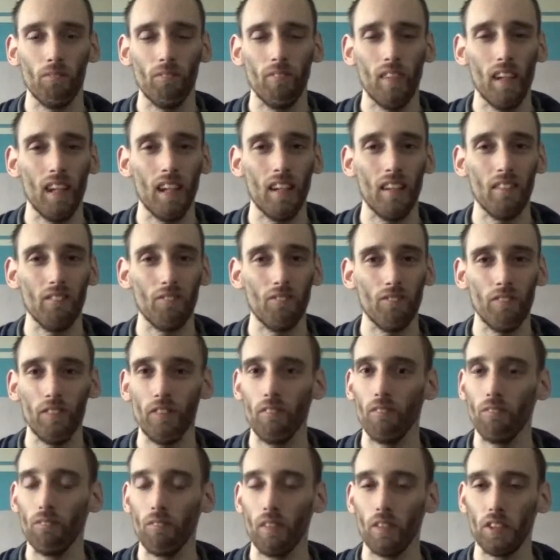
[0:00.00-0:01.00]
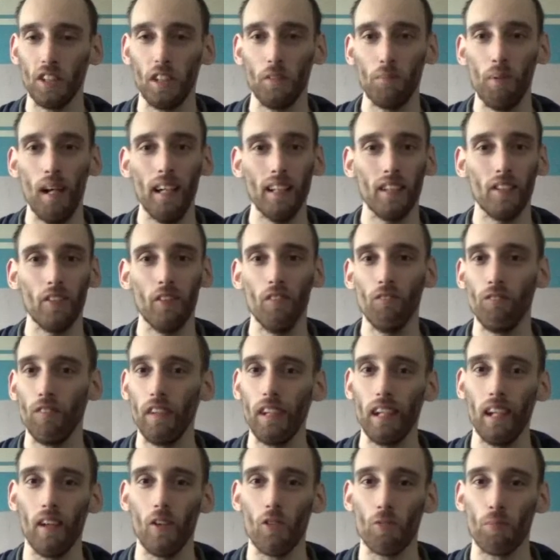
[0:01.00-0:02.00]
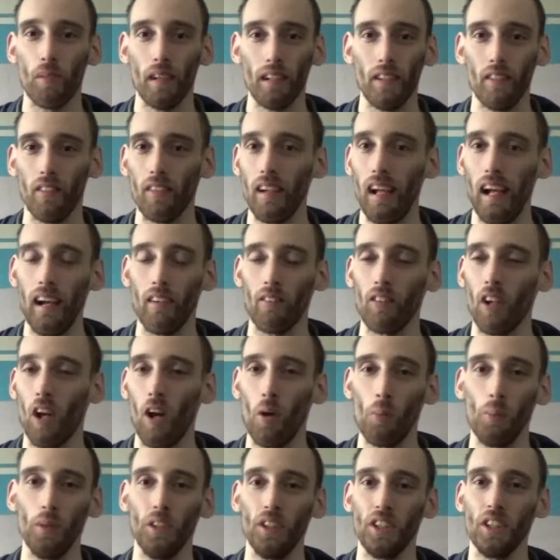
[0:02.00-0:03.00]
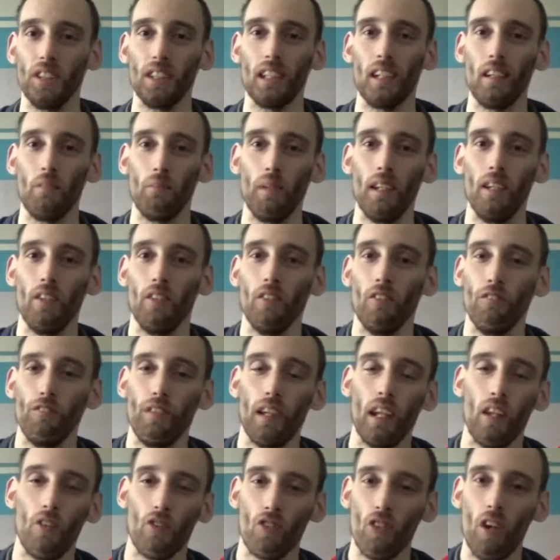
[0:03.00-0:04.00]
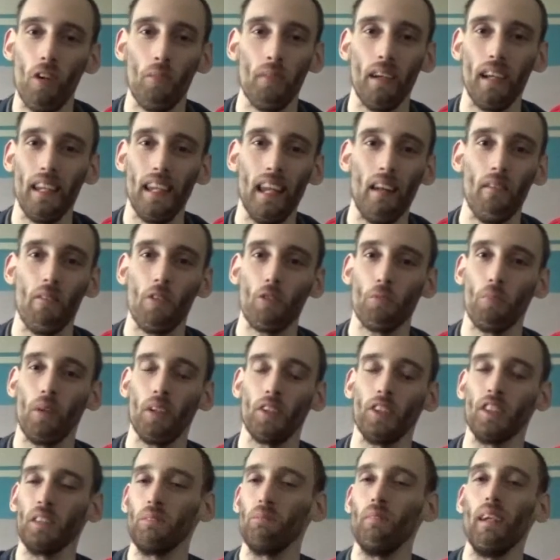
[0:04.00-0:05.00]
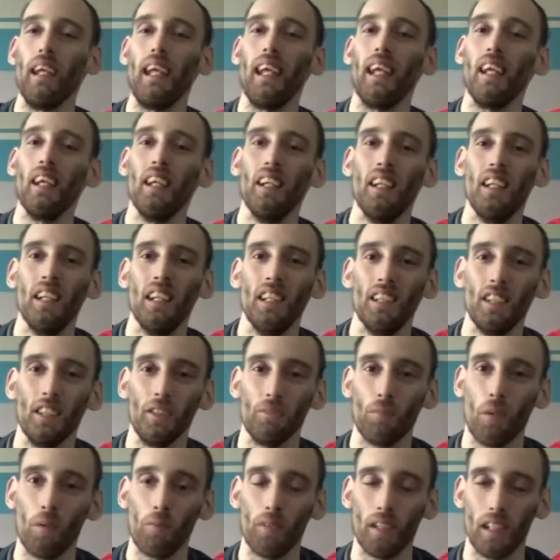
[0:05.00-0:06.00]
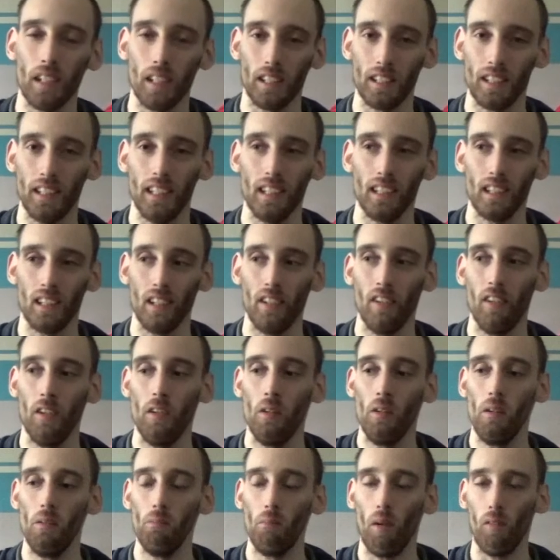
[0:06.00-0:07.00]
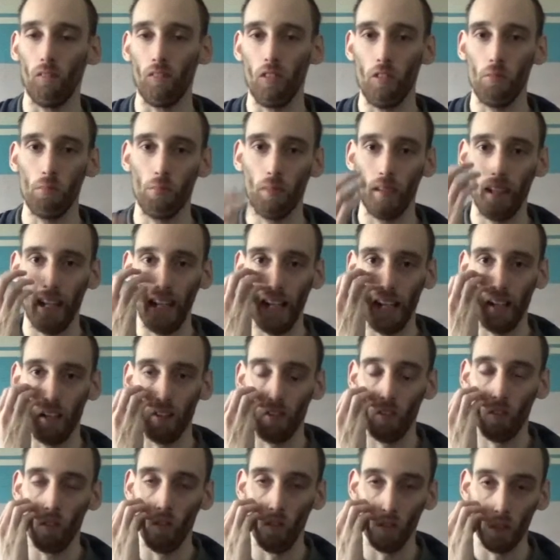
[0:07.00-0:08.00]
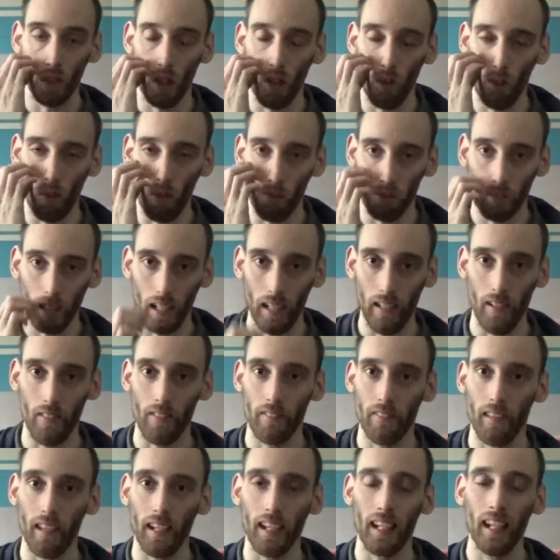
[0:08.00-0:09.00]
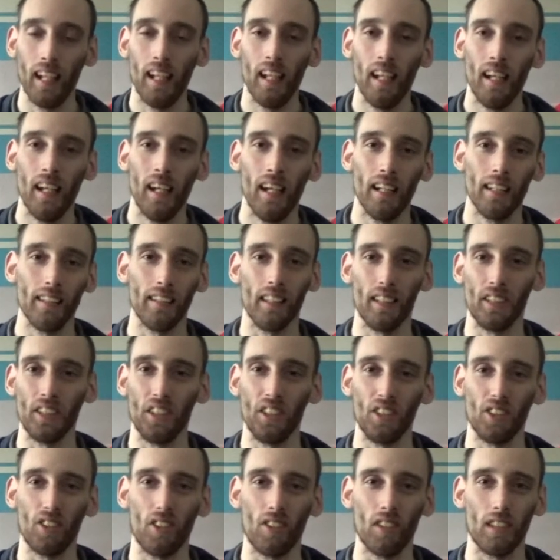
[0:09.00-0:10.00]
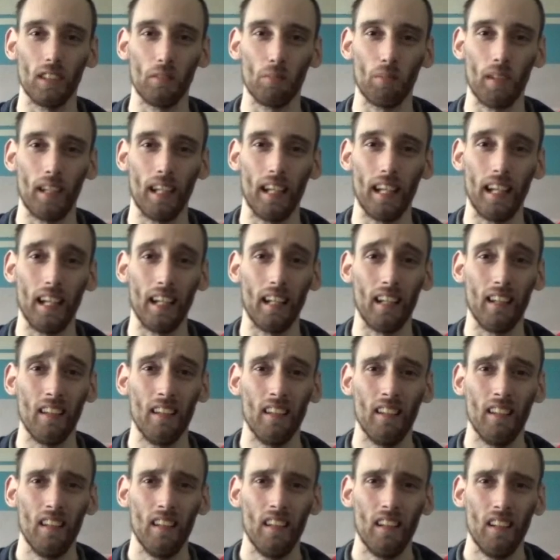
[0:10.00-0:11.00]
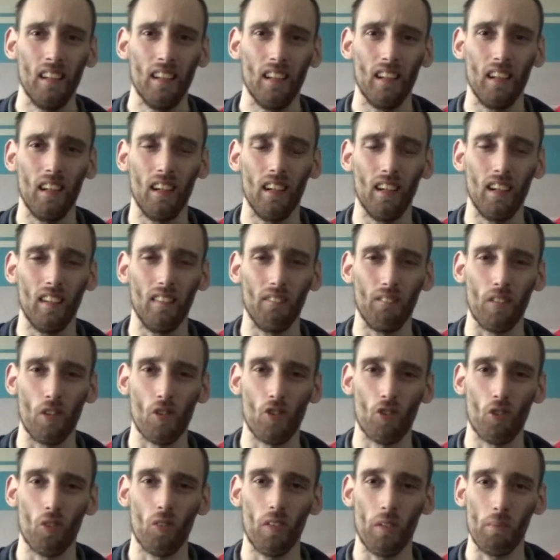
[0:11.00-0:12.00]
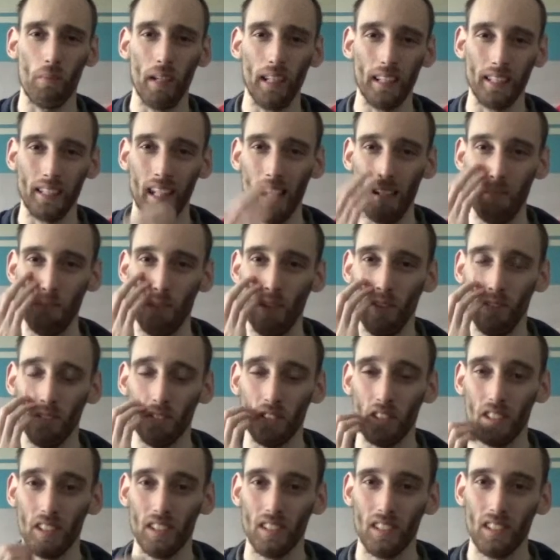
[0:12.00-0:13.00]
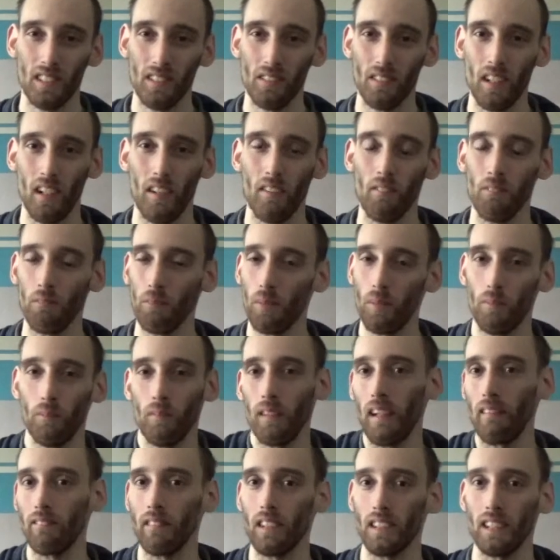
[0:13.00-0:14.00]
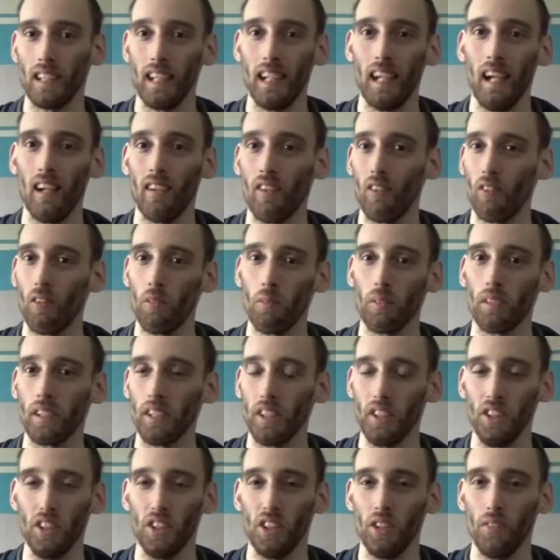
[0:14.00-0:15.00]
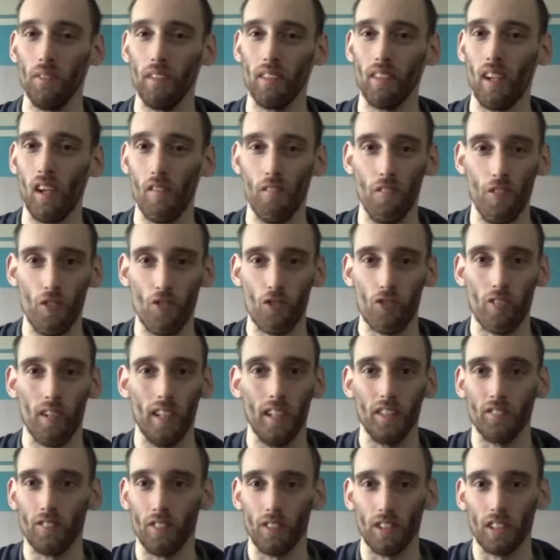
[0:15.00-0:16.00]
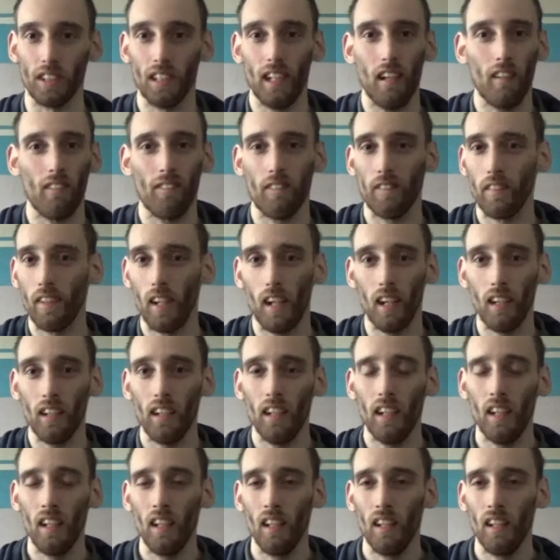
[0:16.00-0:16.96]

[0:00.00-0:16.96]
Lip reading: well, she's back to doing videos, but I don't know how common she's going to be doing videos. Nowhere near as much as me. She's probably going to stick to her multiplayer or co-op kind of thing, unless she starts playing the story-based game modes. So, but we'll have to see. I don't know whether she's doing Life is Strange for herself or not.